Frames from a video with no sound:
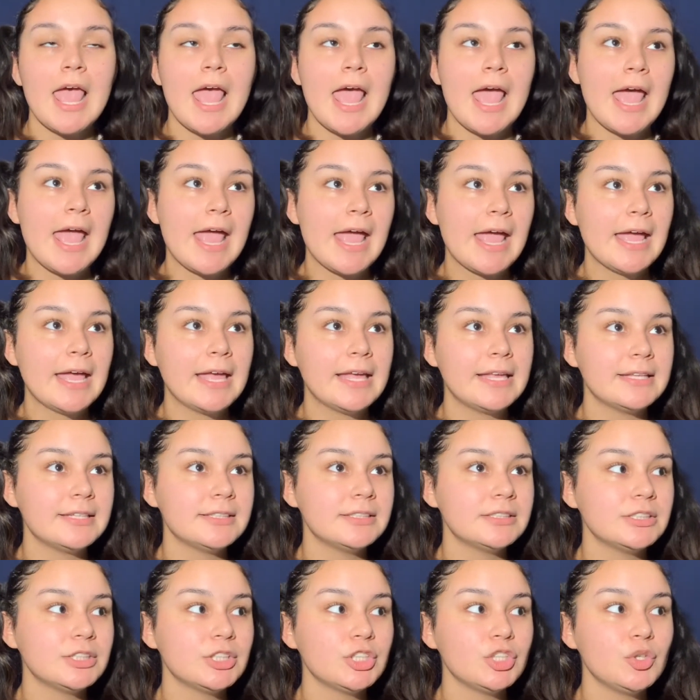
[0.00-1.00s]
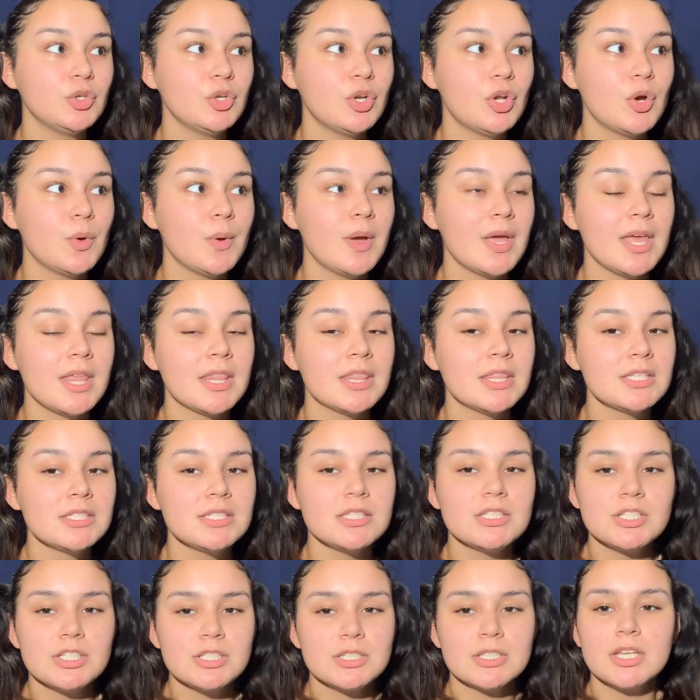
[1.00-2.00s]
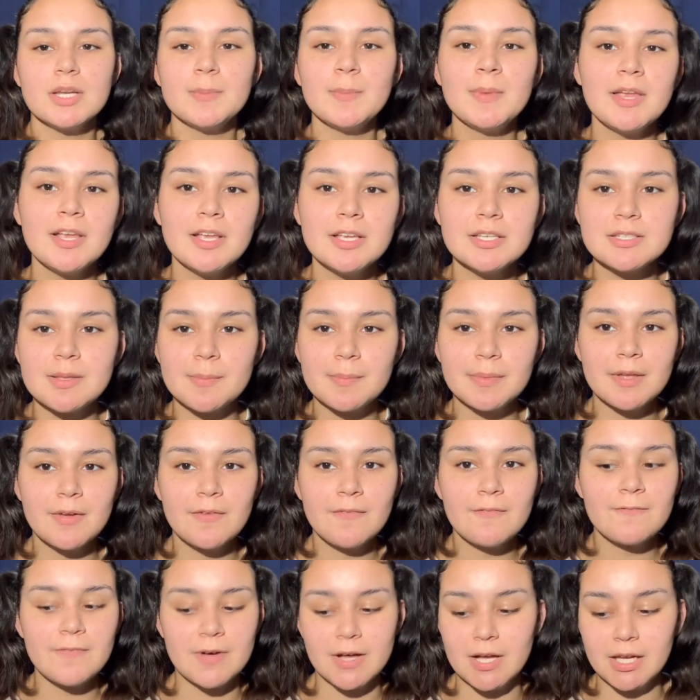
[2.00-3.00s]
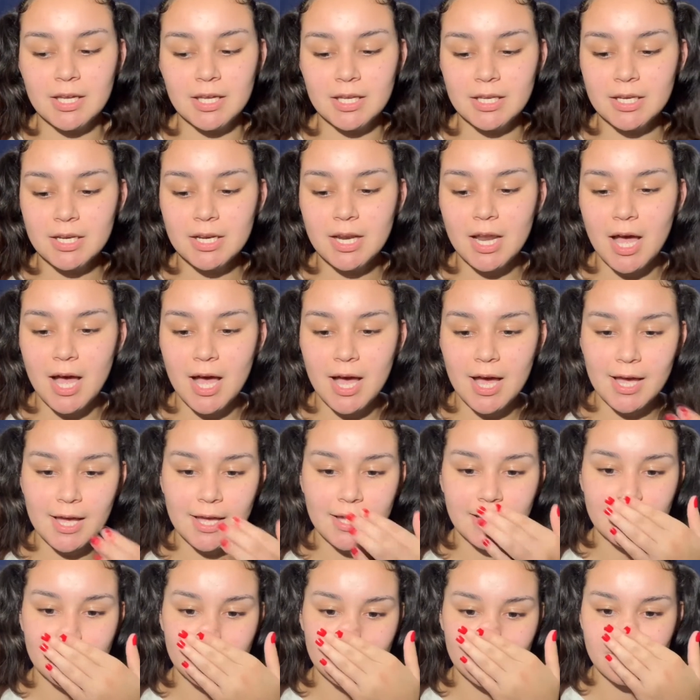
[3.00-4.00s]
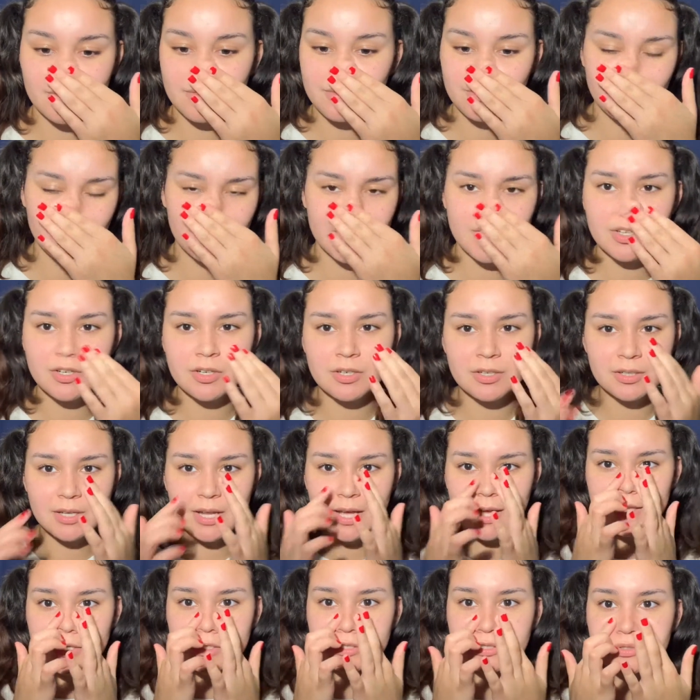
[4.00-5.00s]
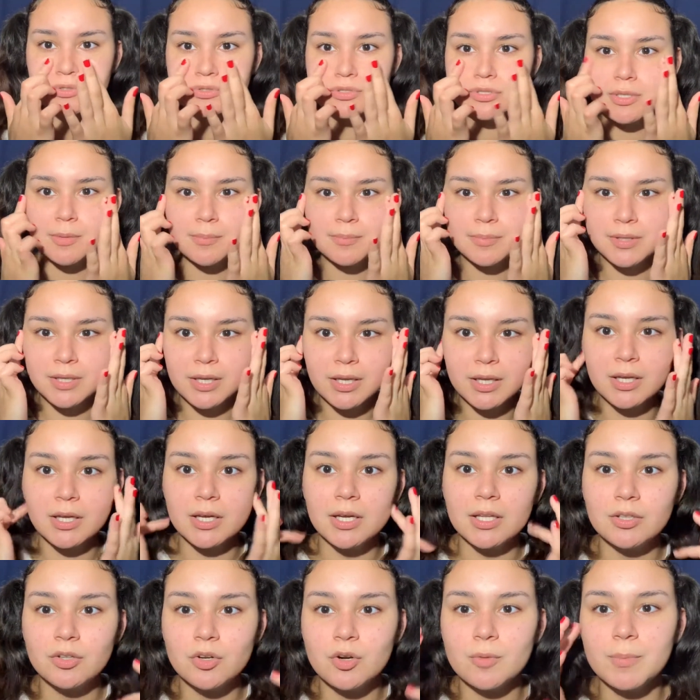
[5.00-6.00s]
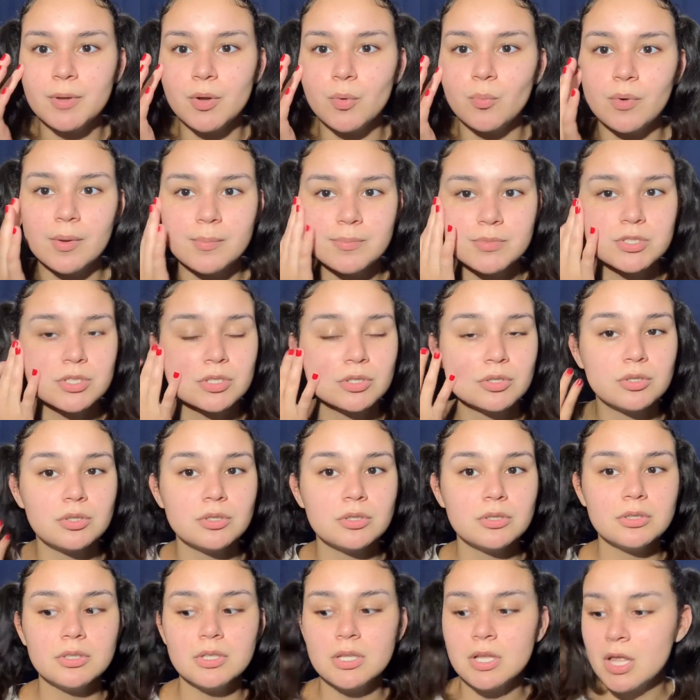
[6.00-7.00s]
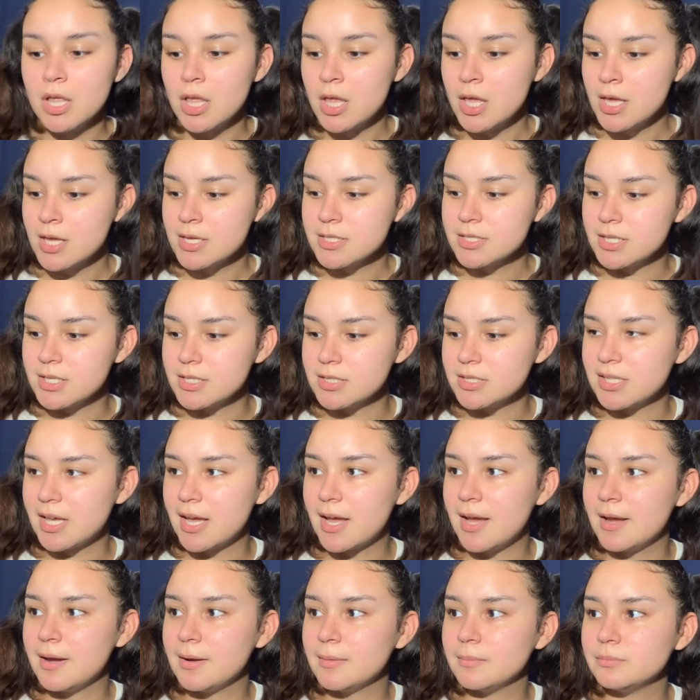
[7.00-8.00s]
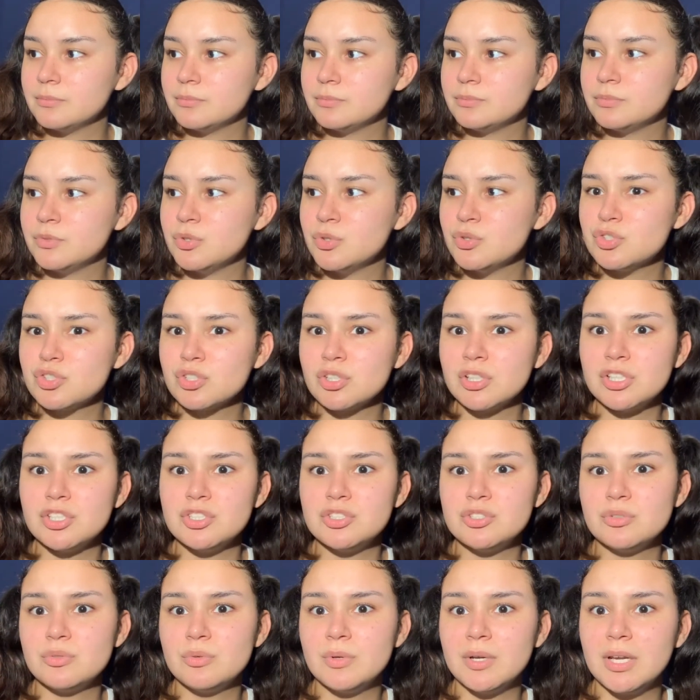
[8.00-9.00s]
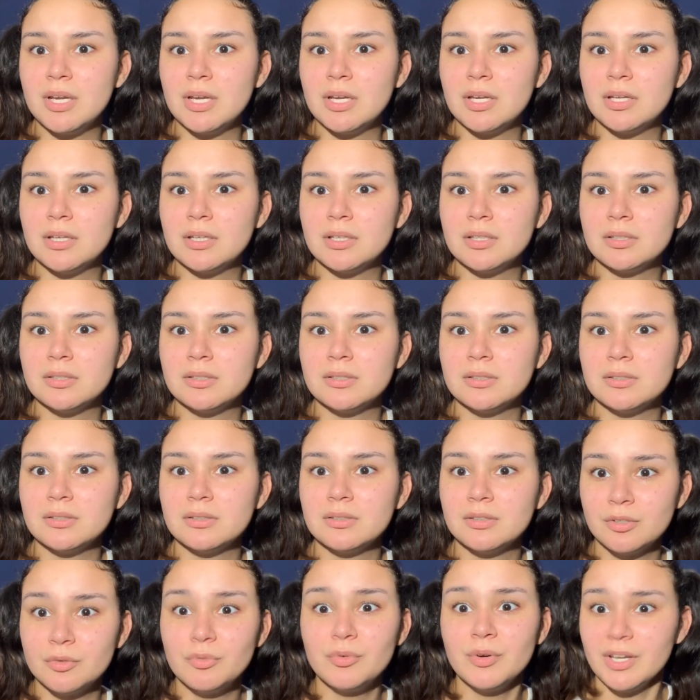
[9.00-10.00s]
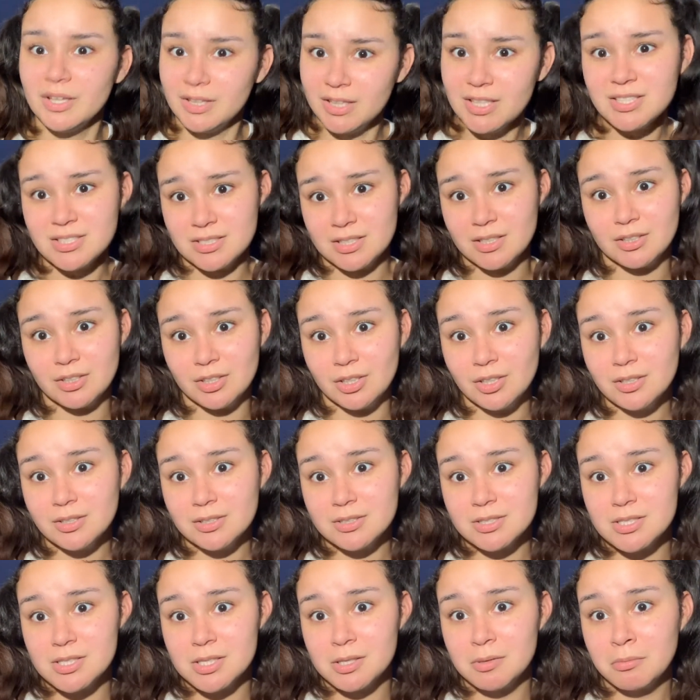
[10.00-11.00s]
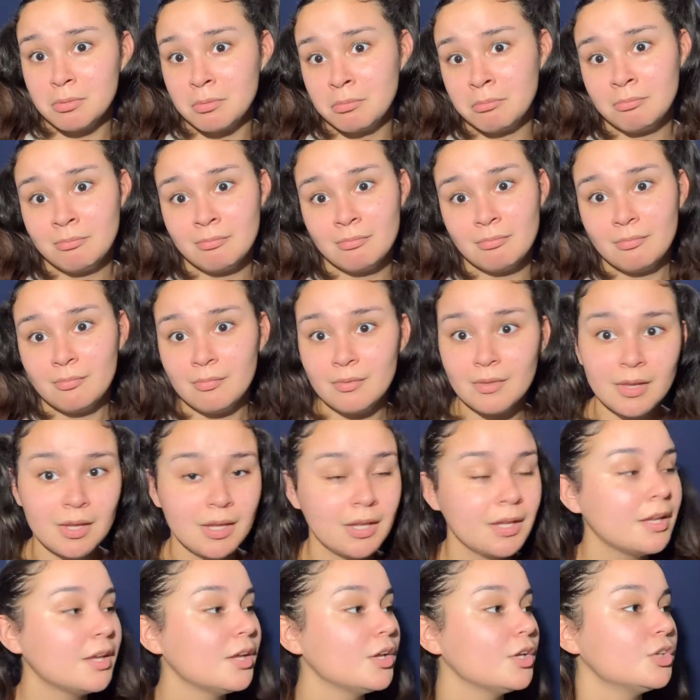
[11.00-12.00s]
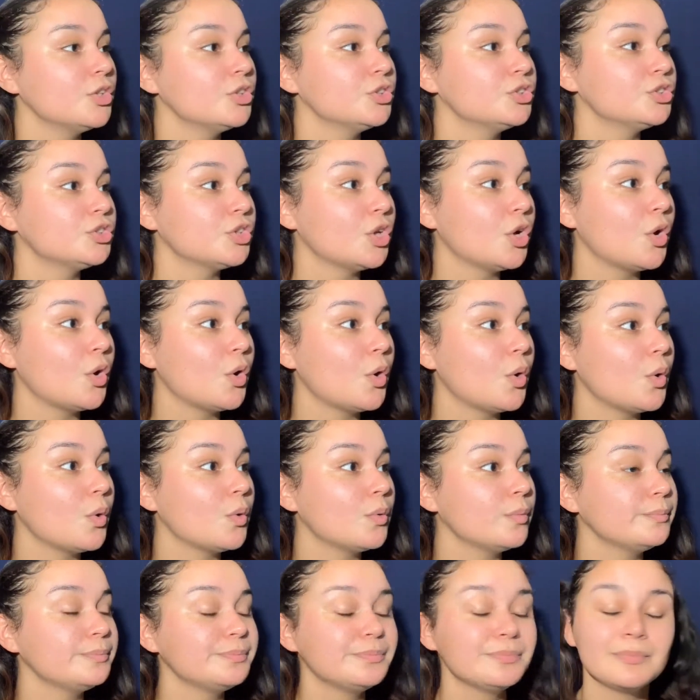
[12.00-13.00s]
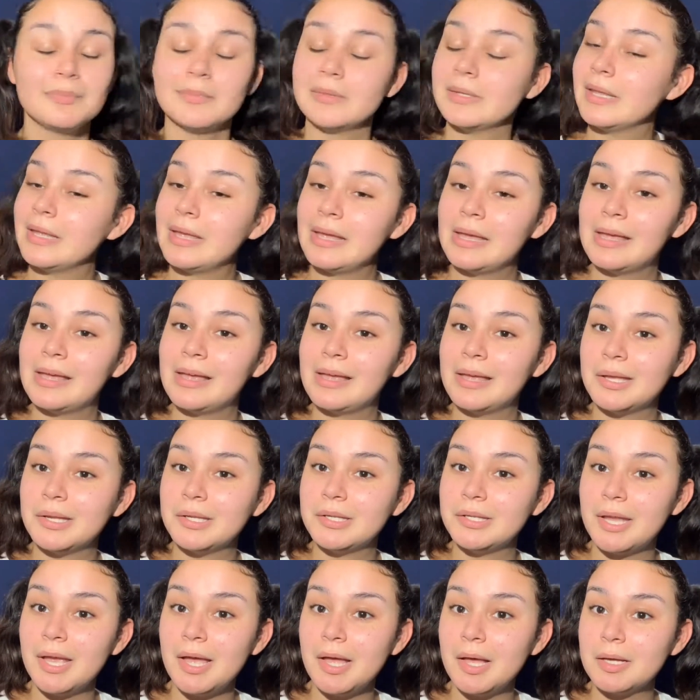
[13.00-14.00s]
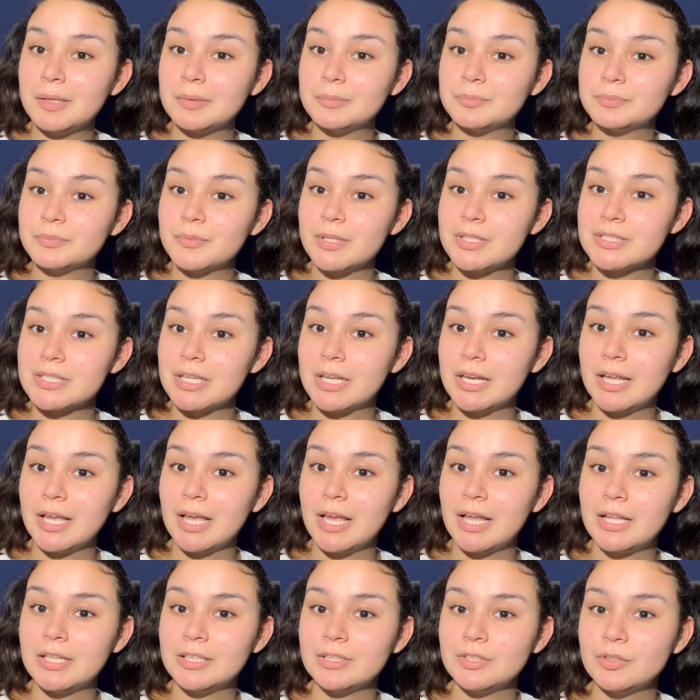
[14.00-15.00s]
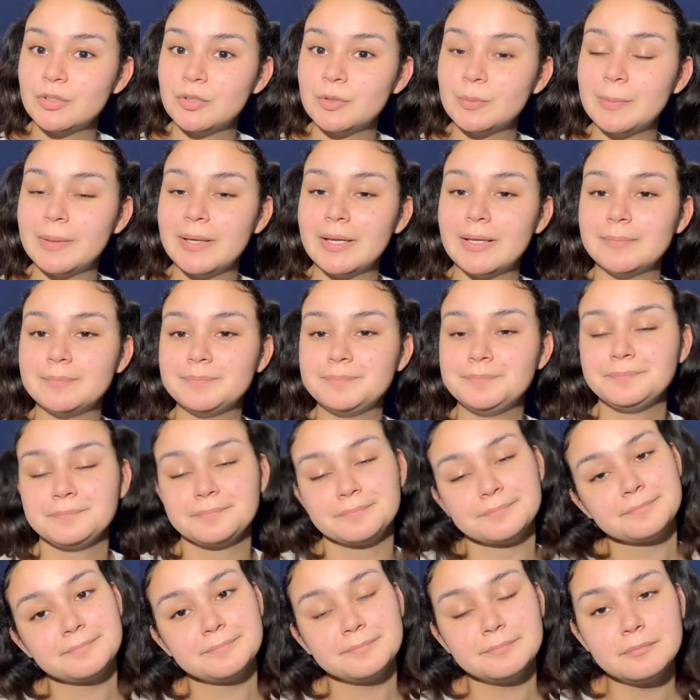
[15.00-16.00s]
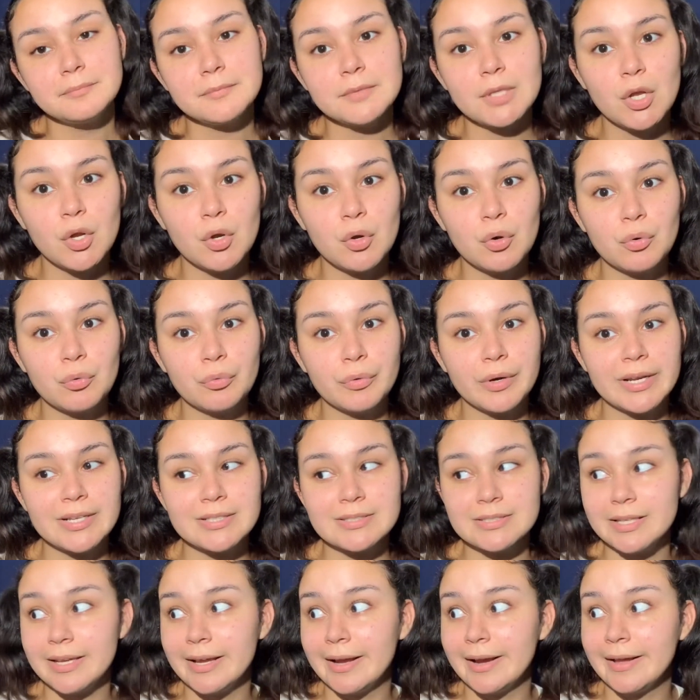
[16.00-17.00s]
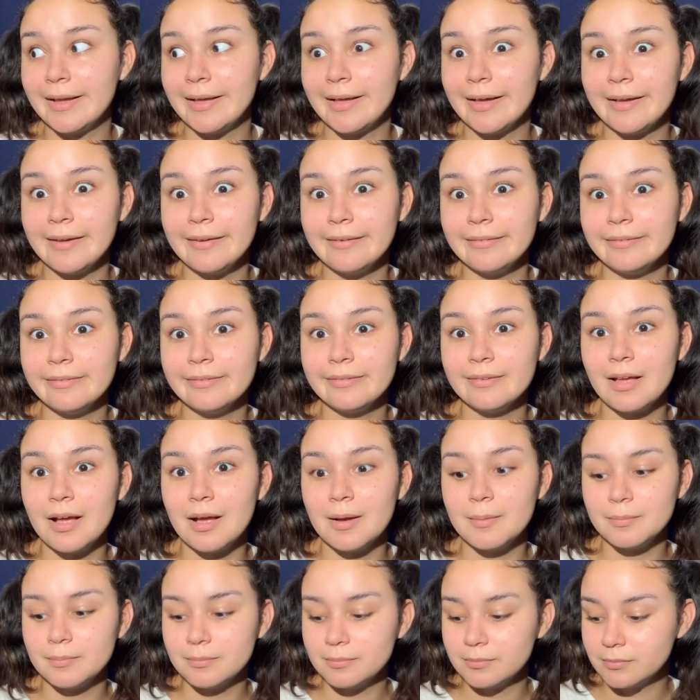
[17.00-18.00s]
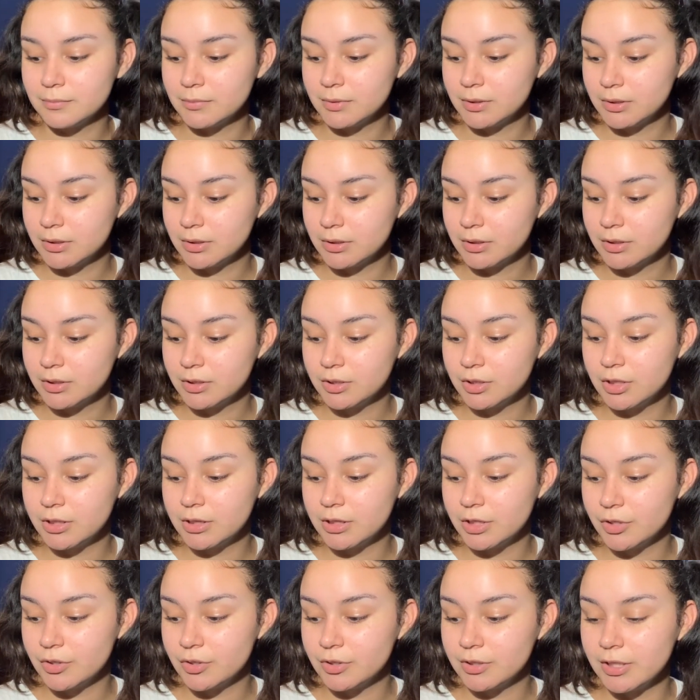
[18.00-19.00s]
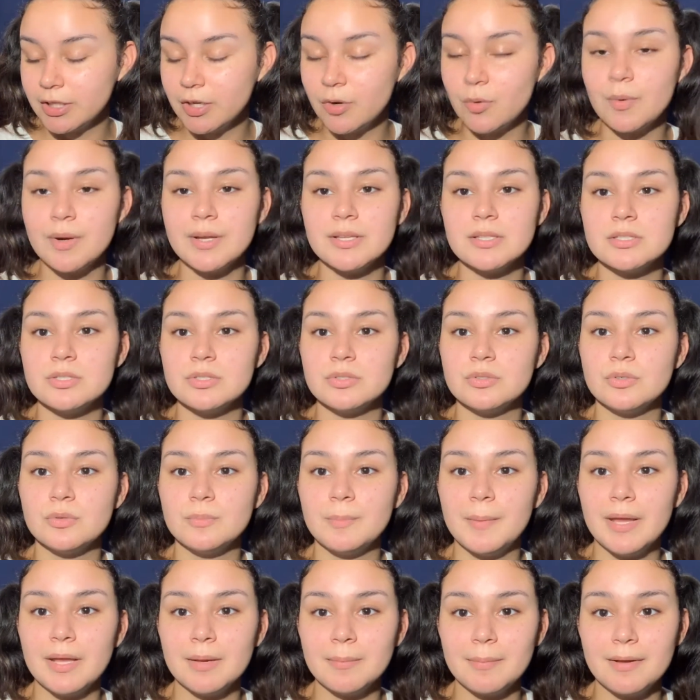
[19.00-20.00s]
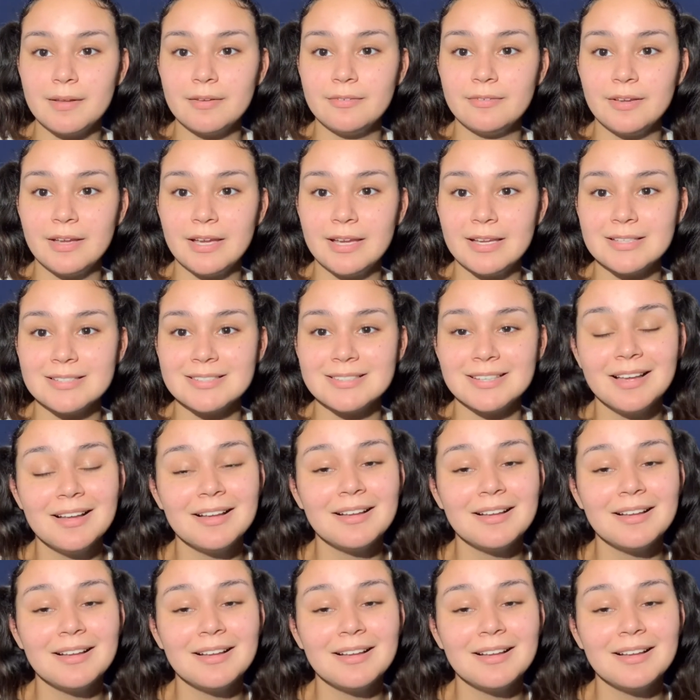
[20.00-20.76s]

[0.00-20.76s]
And you know, this is just gonna be something fun. I figured I'd do something a little bit whimsical since I'm usually doing realistic looks. So yeah, it's gonna get a little bit crazy, I guess. I'm literally going to make my face